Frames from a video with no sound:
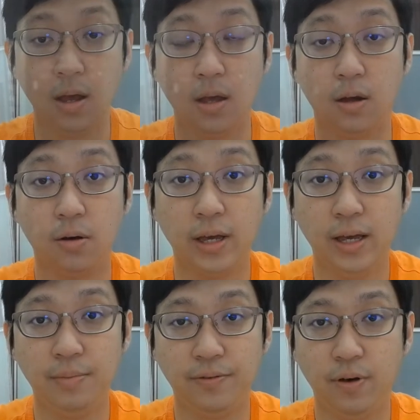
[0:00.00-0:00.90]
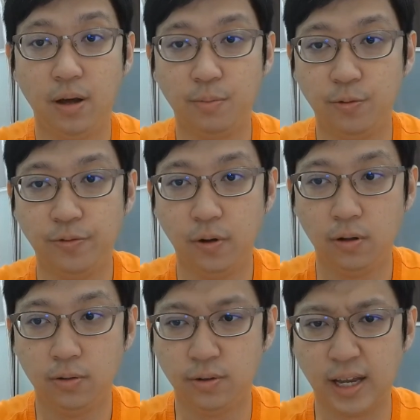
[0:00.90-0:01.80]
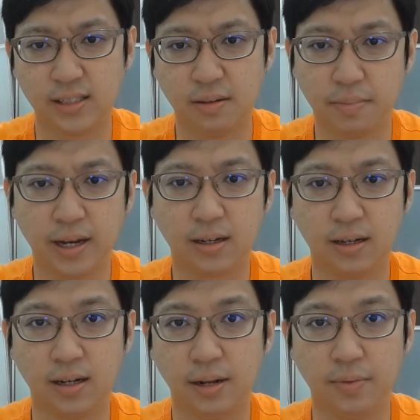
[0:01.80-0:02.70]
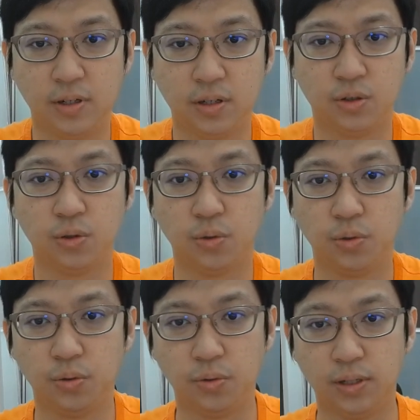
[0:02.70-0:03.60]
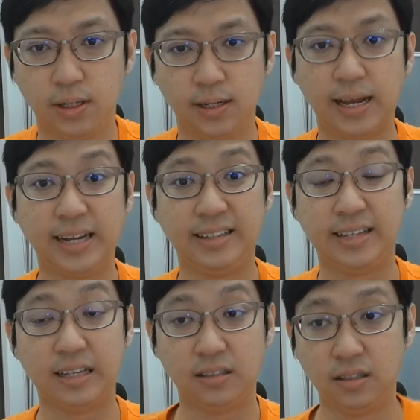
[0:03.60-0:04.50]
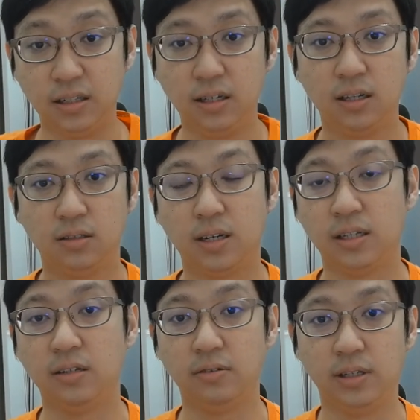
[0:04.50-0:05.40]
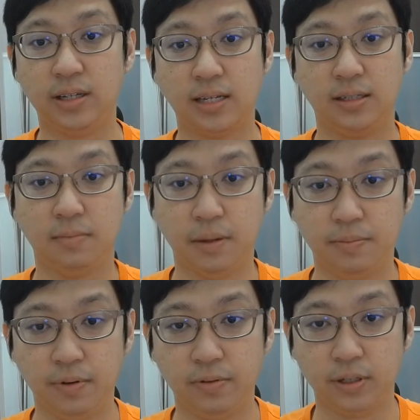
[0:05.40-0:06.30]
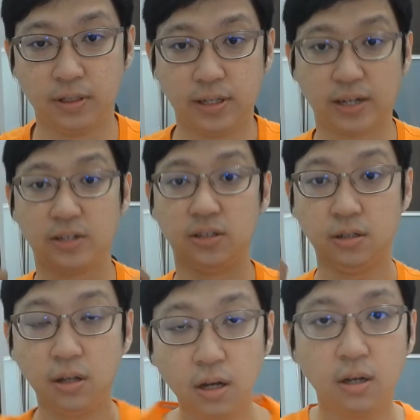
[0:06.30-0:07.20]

Okay, before I move on to test the mic, let me just show you the light intensity. So I didn't really test it in my previous section.